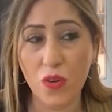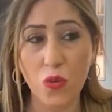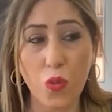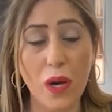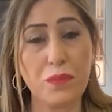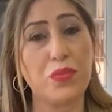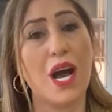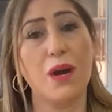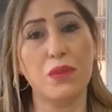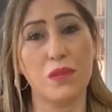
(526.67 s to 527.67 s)
what
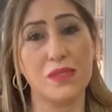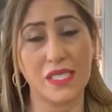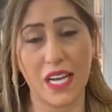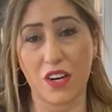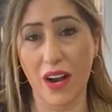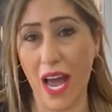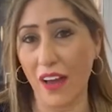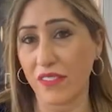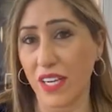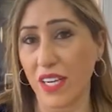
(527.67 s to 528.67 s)
problems they are
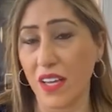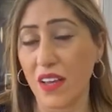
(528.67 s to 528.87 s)
having.